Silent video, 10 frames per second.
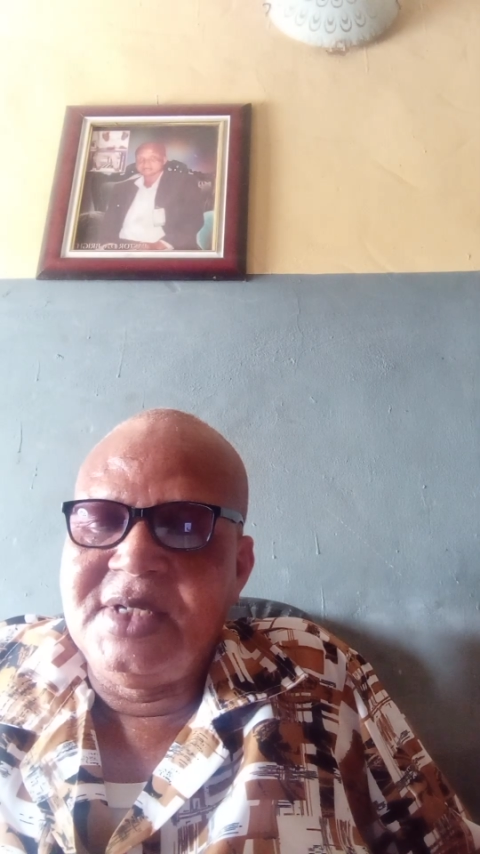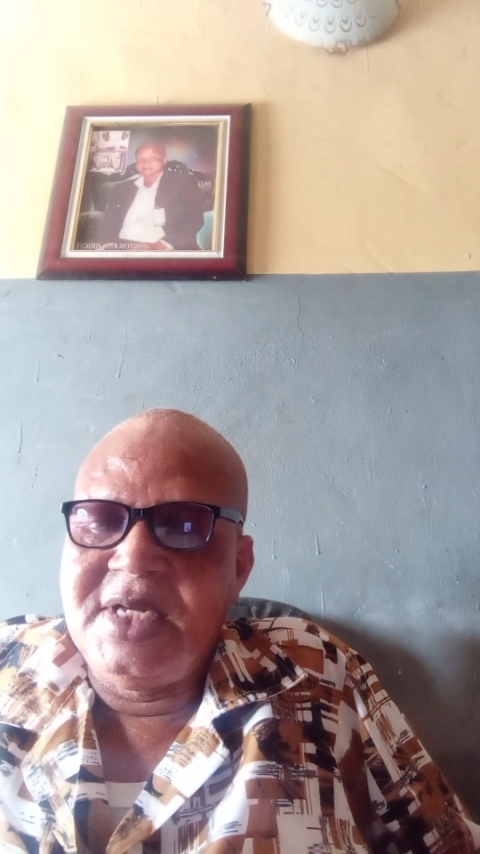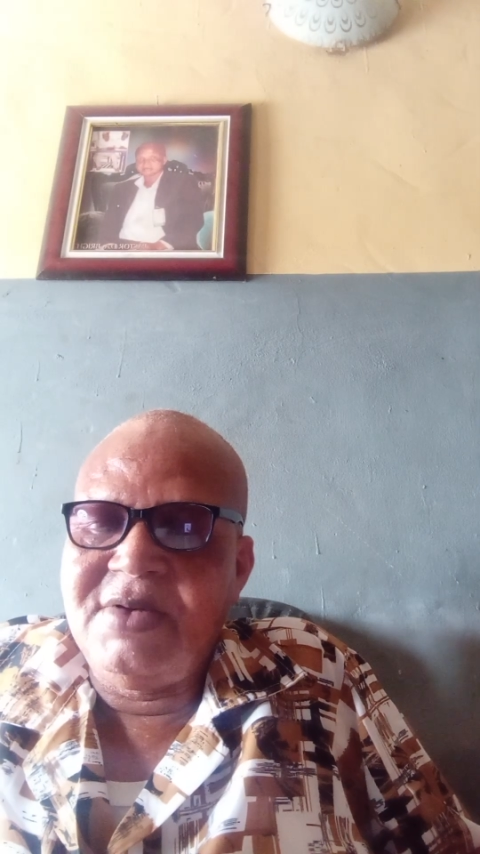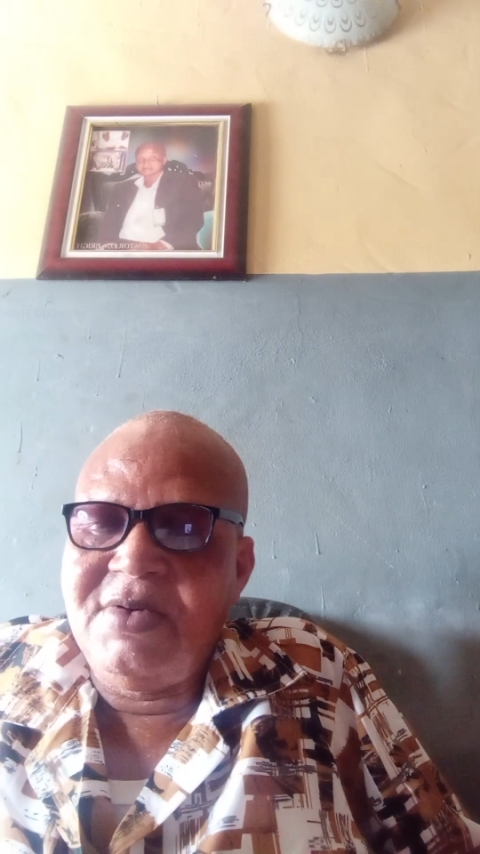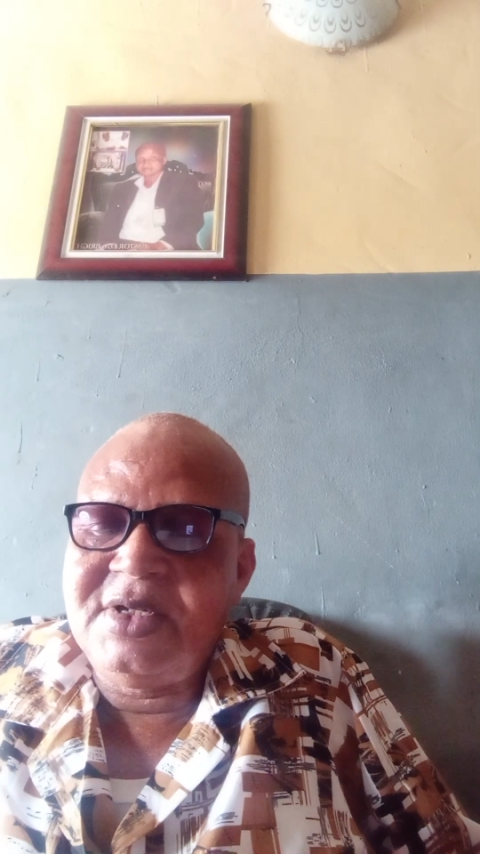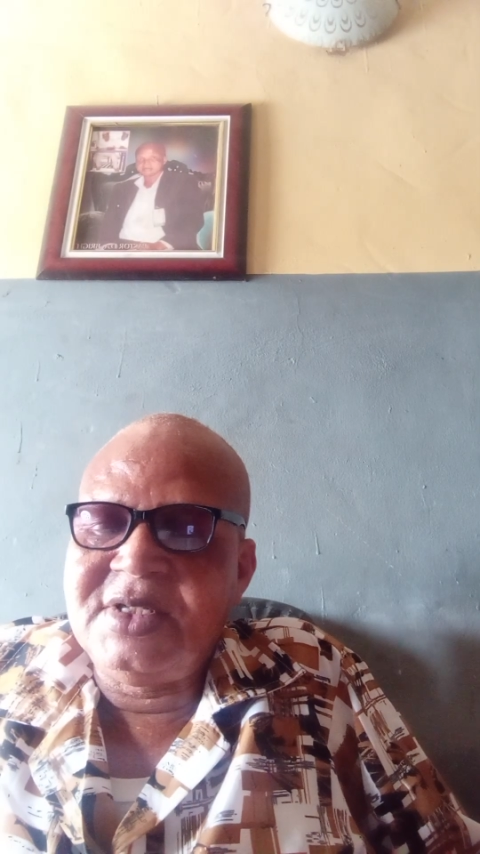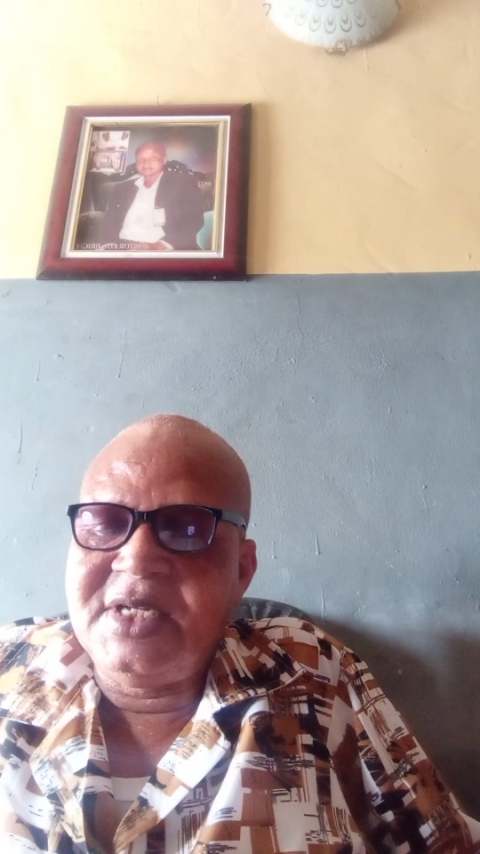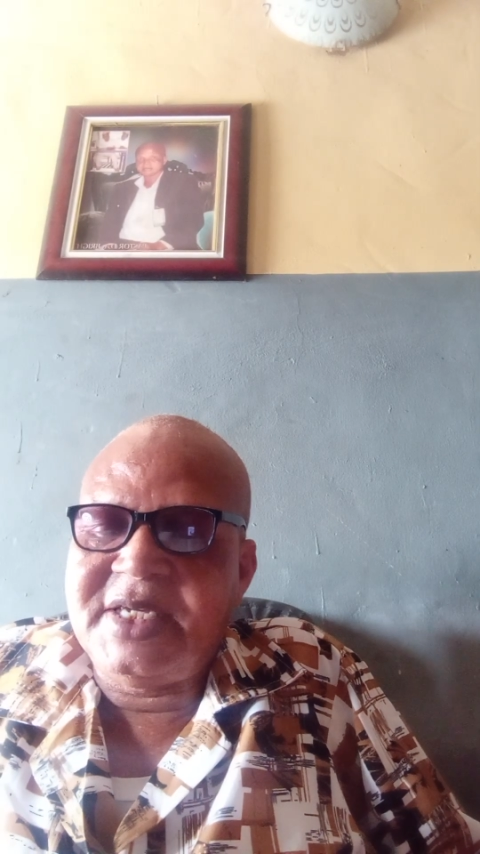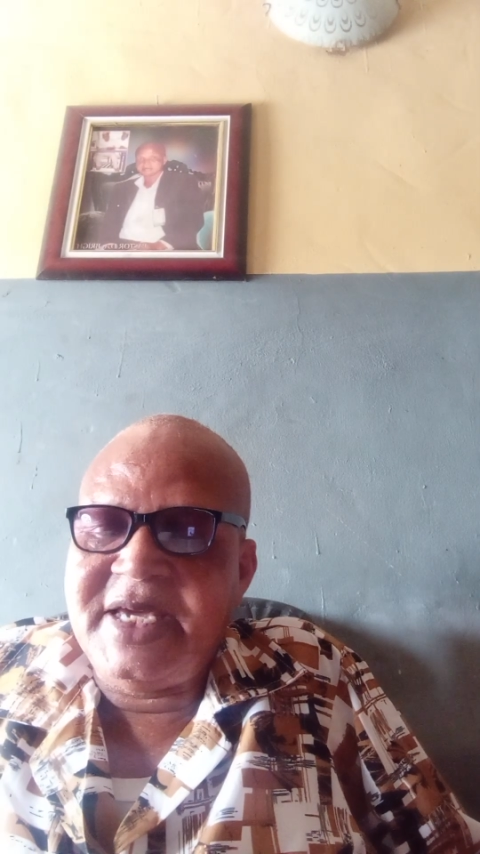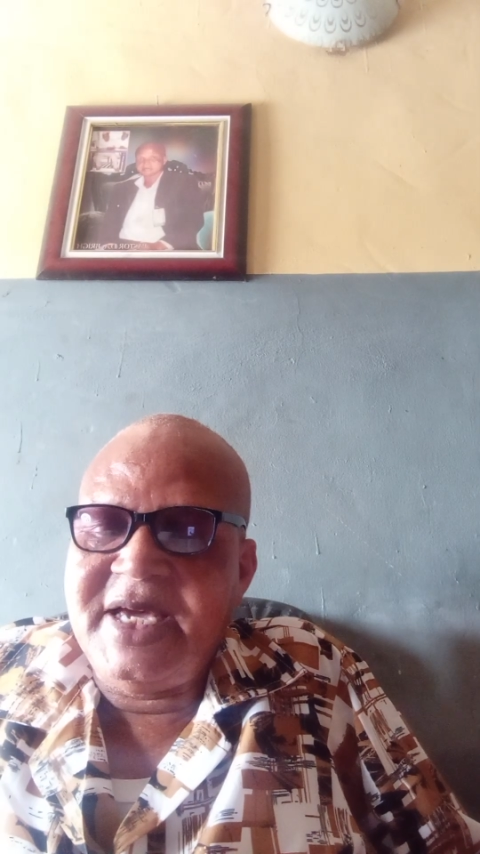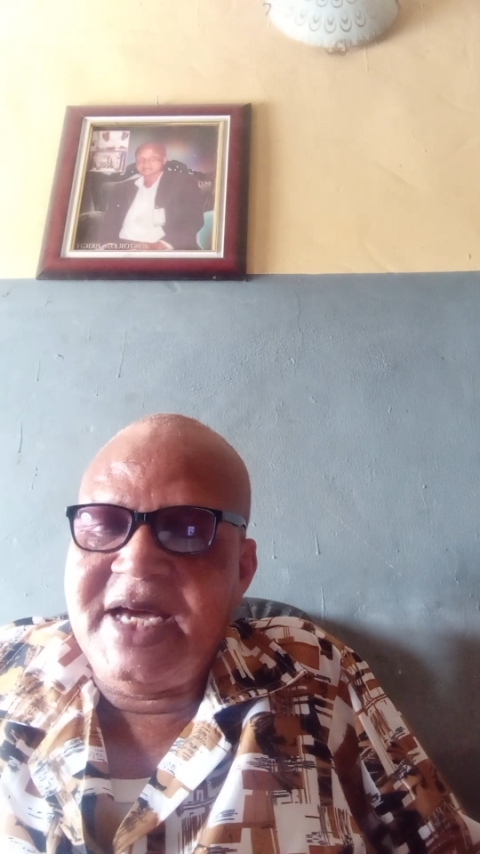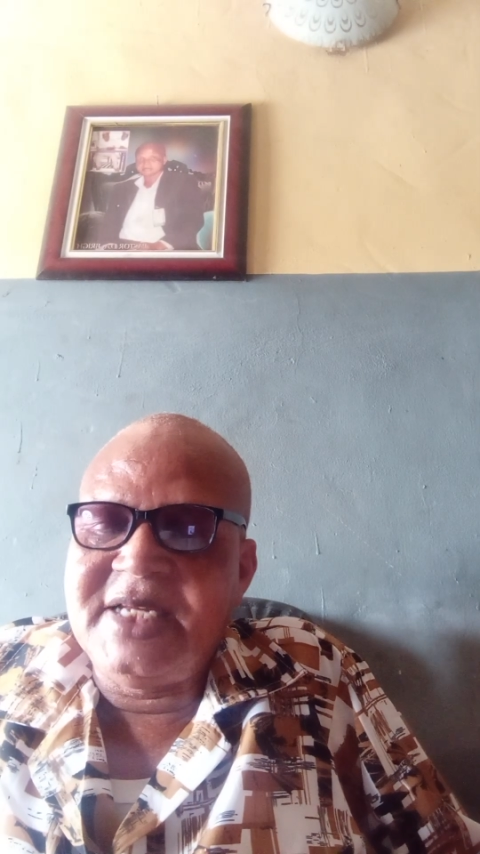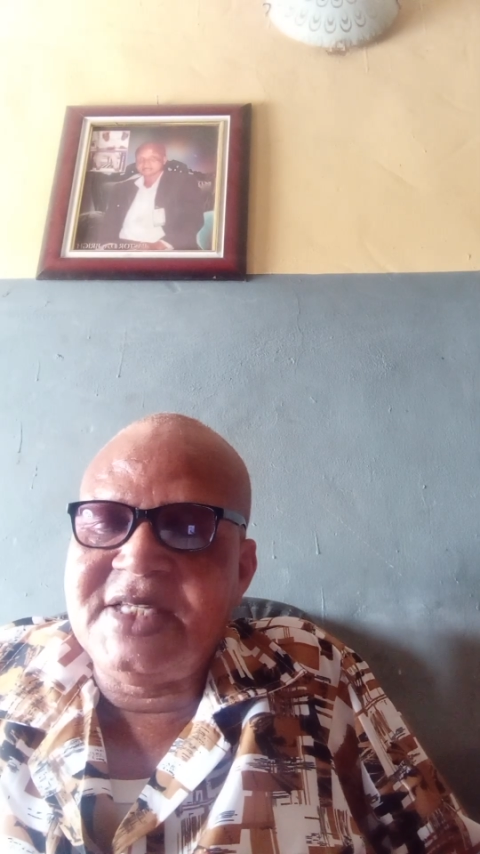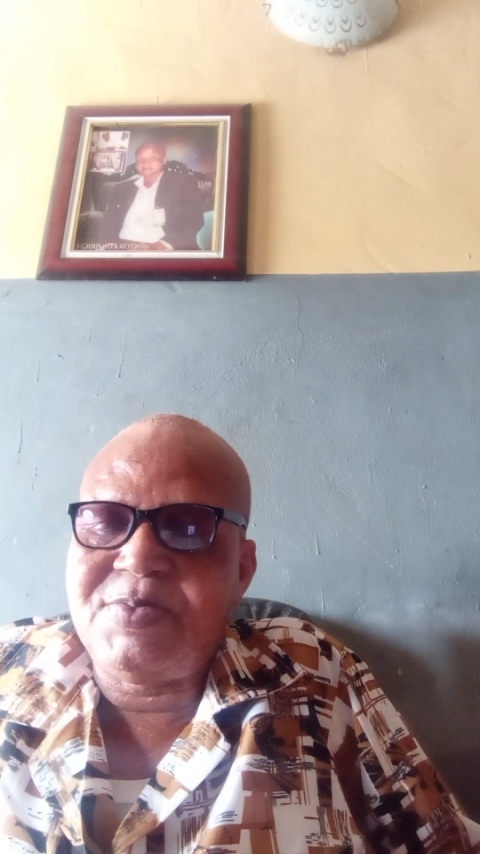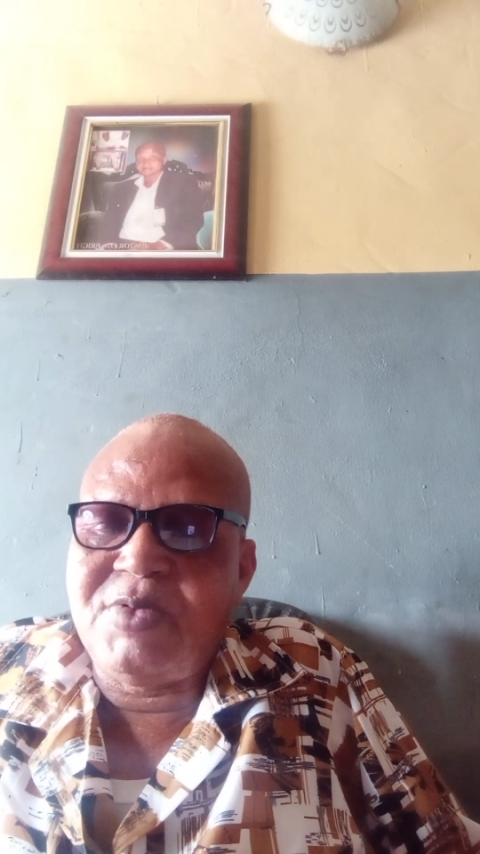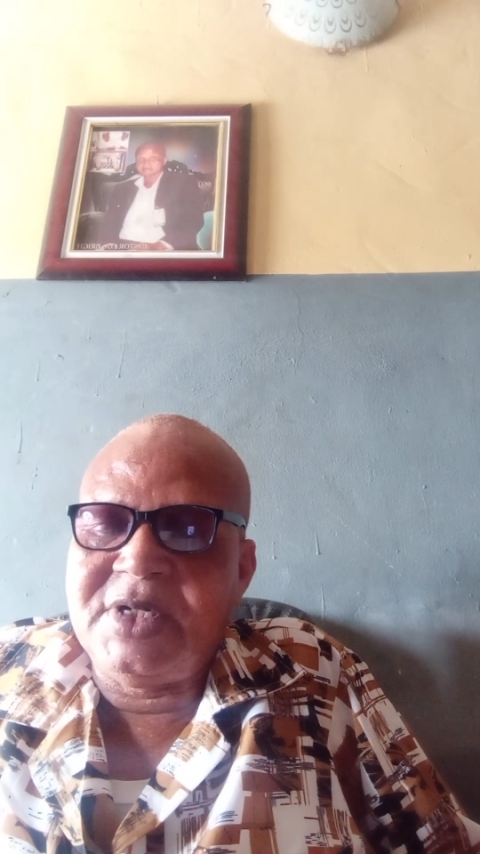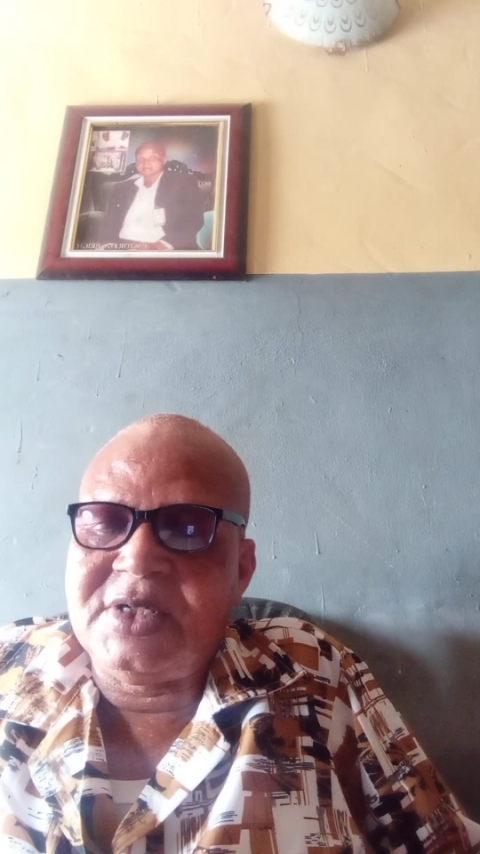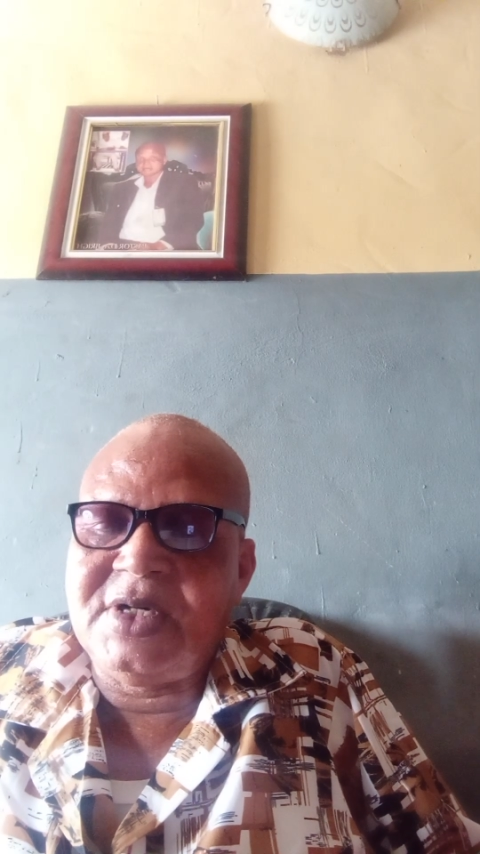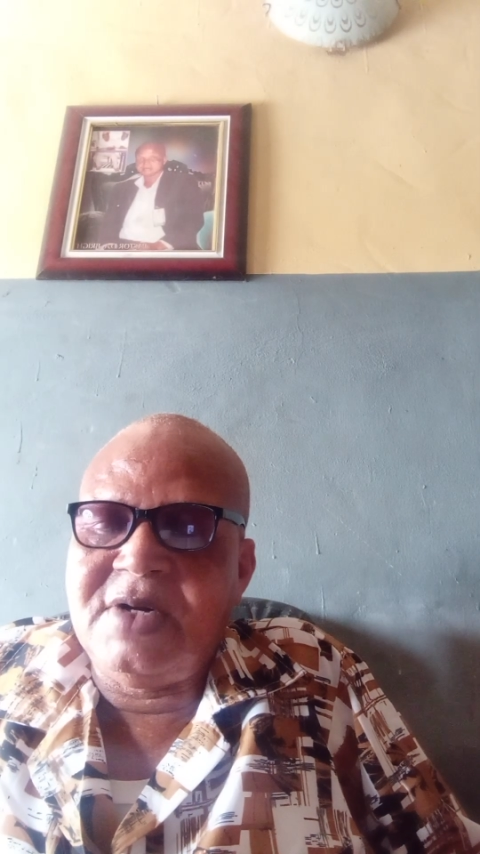Now, what is the care at this point